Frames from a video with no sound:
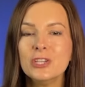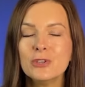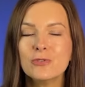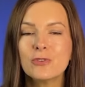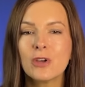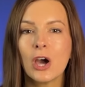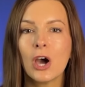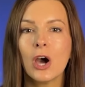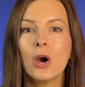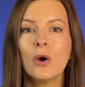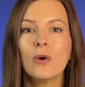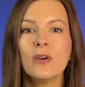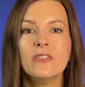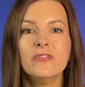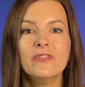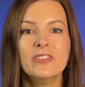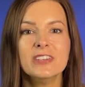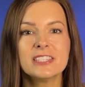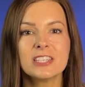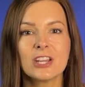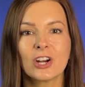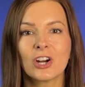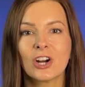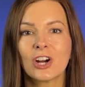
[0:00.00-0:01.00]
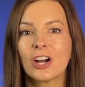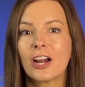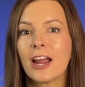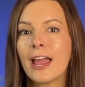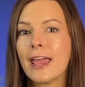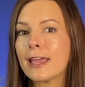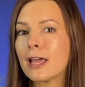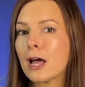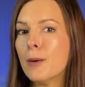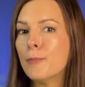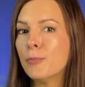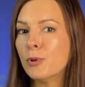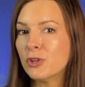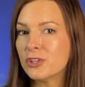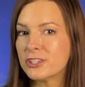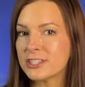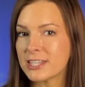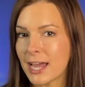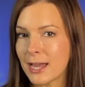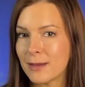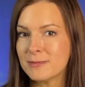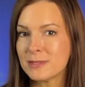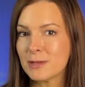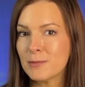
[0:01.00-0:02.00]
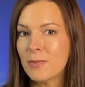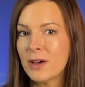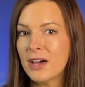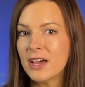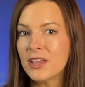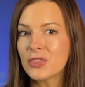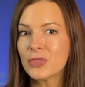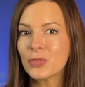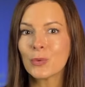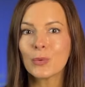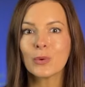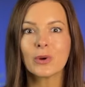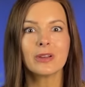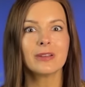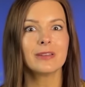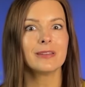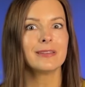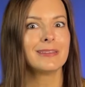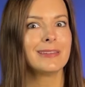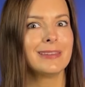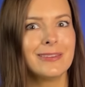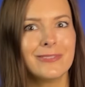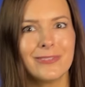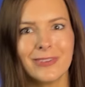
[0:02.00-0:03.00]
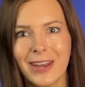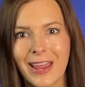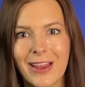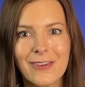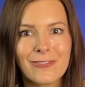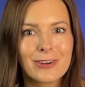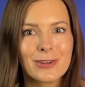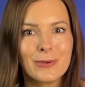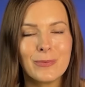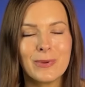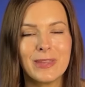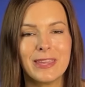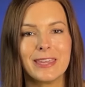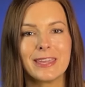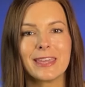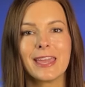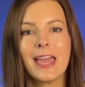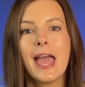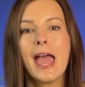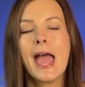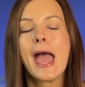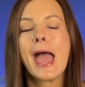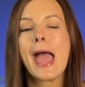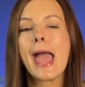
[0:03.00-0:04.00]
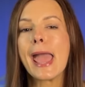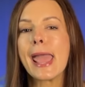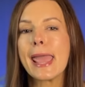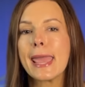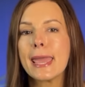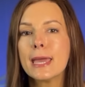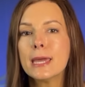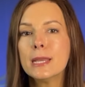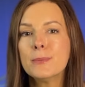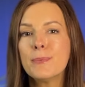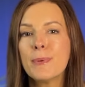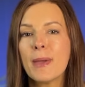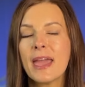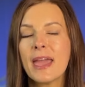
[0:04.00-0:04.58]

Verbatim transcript: you go and visit her a couple times a month or even every week and